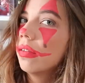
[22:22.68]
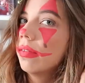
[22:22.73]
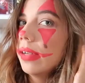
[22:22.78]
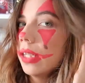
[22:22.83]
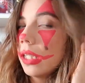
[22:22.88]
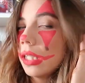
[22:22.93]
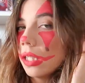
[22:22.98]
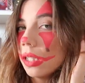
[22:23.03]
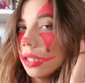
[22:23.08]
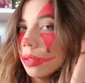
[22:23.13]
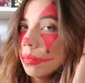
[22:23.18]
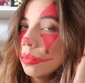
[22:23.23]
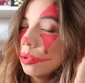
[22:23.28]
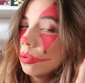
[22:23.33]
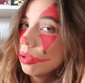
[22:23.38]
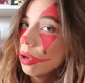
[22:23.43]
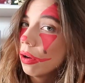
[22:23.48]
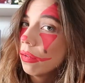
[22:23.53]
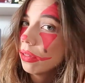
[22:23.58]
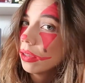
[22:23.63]
fits the
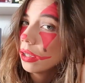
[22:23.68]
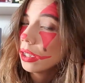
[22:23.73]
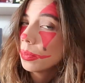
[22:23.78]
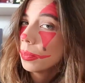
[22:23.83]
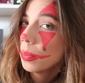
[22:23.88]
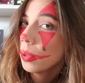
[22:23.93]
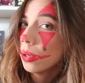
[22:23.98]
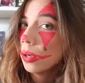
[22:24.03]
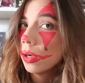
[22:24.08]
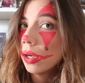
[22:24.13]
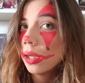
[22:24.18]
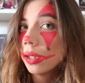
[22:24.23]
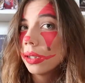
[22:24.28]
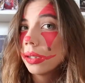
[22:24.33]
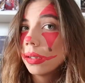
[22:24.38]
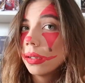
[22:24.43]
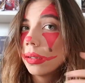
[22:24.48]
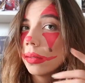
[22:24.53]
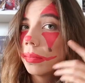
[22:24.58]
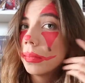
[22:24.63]
mood of this book,
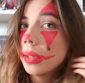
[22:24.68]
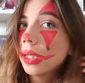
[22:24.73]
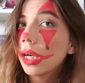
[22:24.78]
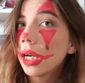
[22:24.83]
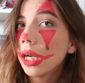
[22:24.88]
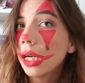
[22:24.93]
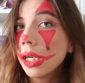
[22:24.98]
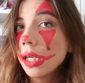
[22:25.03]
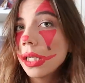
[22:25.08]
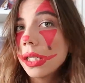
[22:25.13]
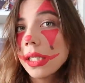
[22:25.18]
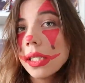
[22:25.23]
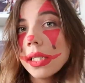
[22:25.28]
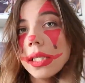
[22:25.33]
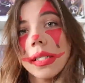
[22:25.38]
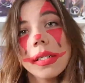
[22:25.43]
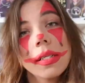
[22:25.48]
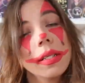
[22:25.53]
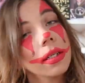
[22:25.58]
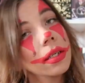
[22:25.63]

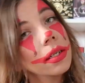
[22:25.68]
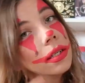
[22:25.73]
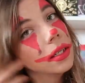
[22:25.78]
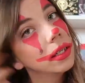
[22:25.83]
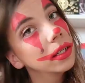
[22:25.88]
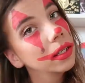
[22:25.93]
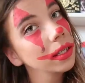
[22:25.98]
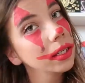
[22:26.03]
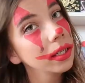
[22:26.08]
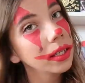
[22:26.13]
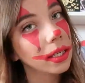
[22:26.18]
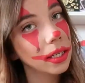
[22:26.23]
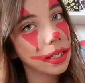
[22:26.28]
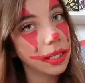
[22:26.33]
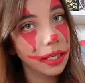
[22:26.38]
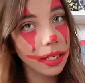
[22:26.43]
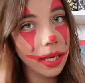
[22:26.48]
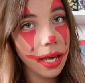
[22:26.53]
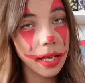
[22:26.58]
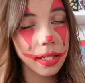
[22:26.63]
because
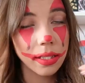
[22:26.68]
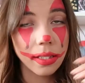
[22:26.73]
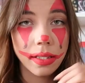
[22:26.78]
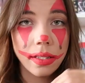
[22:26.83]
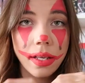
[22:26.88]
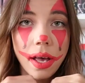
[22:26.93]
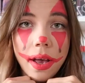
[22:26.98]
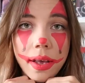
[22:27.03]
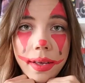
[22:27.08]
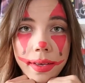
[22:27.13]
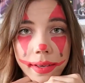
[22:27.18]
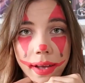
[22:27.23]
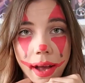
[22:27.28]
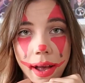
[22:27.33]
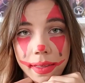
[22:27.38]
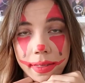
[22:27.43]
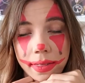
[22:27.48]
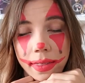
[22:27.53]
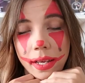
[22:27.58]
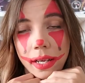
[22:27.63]
yes, I
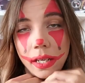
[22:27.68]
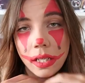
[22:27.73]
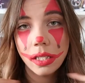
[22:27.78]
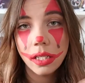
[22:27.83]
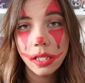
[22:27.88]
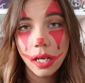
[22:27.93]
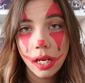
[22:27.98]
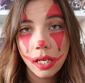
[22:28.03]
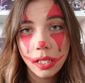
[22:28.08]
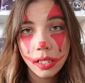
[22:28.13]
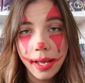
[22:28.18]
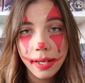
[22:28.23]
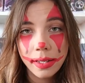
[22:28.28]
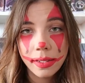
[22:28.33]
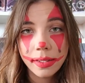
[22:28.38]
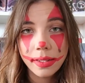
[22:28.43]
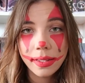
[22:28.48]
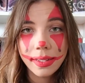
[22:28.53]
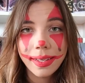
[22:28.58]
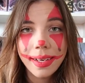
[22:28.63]
think it does.
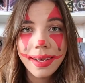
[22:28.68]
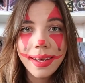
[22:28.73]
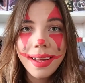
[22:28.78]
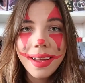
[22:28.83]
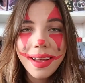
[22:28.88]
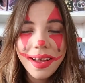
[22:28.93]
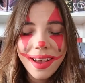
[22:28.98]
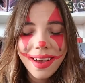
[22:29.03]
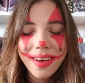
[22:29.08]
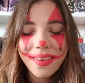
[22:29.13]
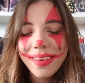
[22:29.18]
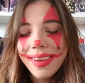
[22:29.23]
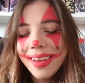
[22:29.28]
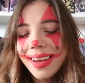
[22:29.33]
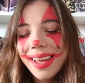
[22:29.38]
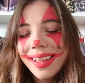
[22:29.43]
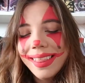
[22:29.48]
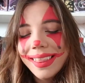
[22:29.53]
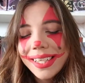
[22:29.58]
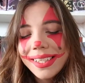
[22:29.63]
And I'm
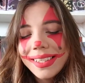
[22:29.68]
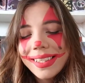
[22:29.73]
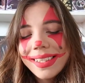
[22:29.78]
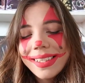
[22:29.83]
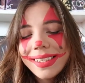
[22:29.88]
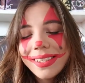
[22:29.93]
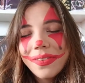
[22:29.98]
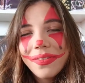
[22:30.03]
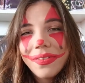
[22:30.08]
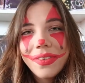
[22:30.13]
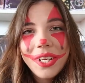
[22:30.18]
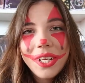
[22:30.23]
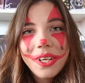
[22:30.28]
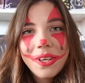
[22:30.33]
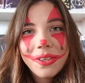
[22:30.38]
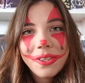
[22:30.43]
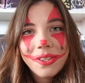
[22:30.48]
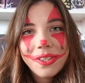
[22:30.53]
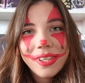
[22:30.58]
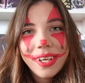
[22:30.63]
gonna end this
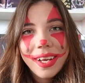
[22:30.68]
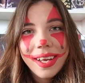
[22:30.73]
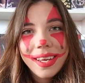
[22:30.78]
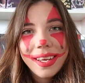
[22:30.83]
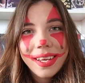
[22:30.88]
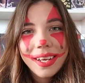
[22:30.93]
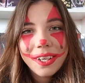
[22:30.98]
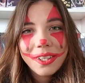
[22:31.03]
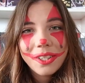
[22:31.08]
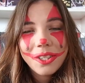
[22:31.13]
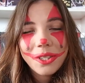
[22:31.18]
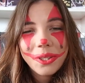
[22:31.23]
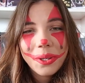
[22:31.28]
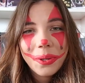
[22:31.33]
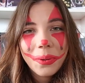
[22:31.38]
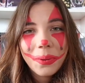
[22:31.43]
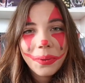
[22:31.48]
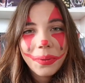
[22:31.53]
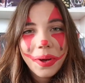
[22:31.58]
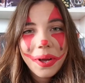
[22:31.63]
video today here,
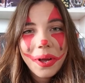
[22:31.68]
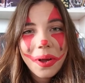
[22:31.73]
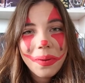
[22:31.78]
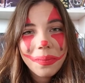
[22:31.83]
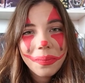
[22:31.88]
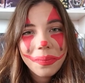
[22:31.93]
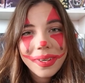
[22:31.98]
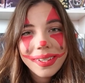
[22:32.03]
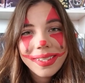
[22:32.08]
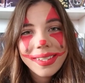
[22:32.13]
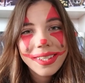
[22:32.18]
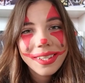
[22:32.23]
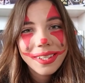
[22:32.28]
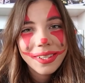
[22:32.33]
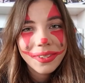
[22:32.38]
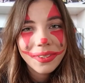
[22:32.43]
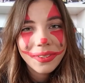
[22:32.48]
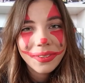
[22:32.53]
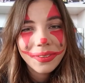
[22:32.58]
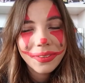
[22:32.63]
so I hope I see
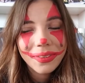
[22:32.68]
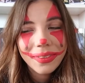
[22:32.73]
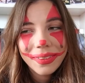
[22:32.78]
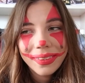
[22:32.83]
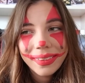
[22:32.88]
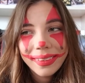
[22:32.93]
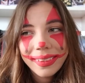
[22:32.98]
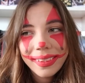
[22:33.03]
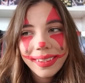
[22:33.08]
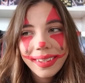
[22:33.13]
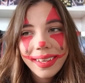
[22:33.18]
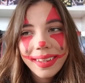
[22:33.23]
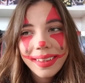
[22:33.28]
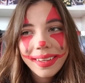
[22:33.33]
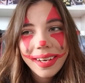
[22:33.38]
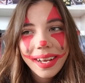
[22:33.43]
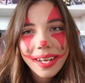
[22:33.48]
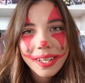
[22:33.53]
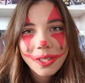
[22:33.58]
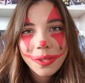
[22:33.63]
you in
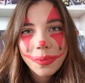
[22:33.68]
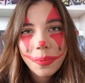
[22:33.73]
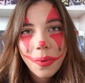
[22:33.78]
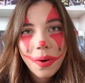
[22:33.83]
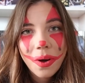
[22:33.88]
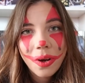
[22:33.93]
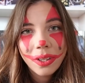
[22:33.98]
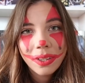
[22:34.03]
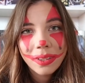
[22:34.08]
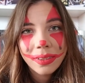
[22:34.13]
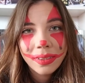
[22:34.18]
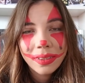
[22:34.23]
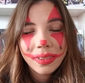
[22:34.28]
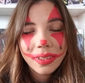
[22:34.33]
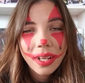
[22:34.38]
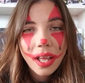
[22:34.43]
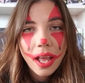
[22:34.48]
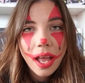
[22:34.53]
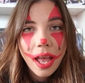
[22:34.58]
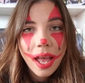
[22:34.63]
the next one,
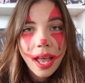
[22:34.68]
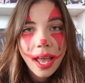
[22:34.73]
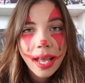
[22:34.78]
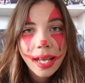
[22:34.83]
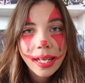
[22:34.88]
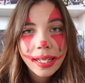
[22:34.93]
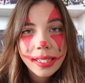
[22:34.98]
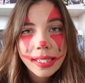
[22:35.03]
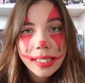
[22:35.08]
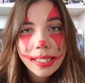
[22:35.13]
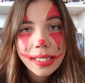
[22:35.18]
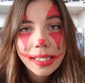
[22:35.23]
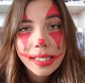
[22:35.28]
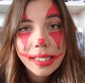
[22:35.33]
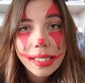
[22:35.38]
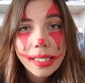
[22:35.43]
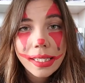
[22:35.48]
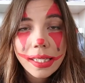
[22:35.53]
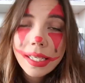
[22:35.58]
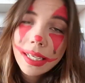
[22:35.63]
and
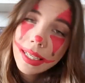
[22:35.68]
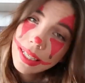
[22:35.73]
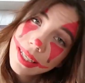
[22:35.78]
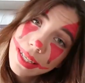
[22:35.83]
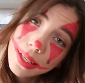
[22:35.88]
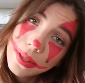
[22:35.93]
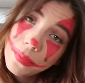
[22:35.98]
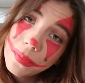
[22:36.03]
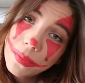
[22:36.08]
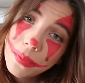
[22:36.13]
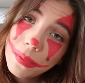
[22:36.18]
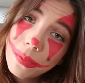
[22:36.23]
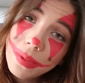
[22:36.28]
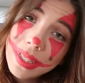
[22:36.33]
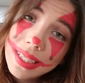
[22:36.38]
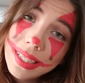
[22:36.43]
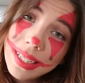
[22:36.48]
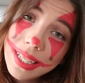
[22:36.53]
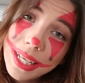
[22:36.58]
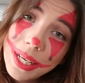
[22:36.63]

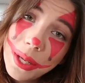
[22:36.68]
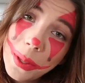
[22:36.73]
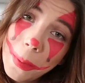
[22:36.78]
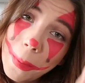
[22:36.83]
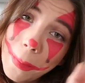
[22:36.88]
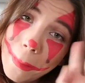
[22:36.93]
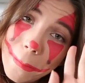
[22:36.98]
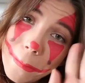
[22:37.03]
we see you.